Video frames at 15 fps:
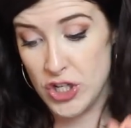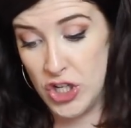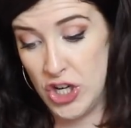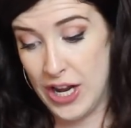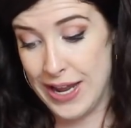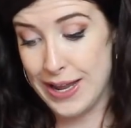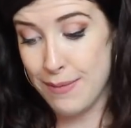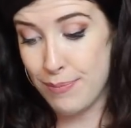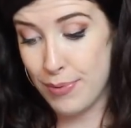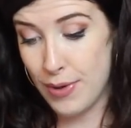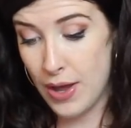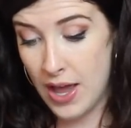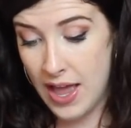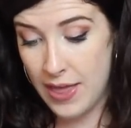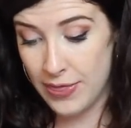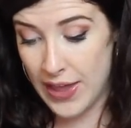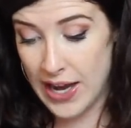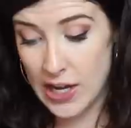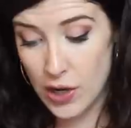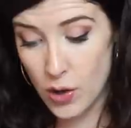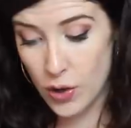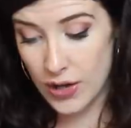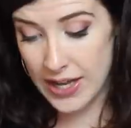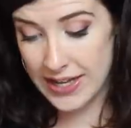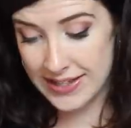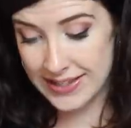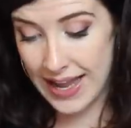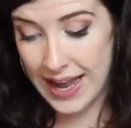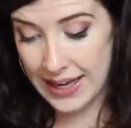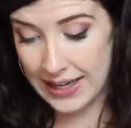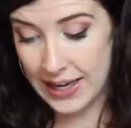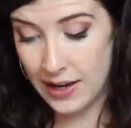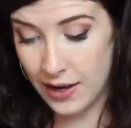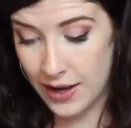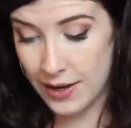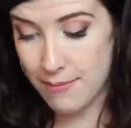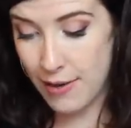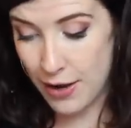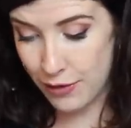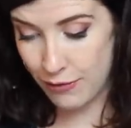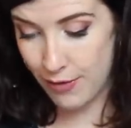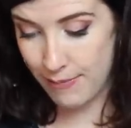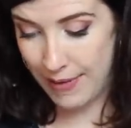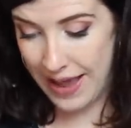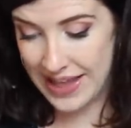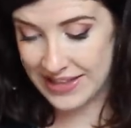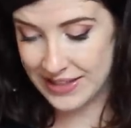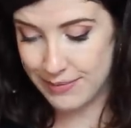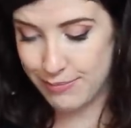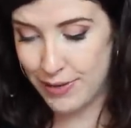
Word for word: cheap, they look exactly like micron pens,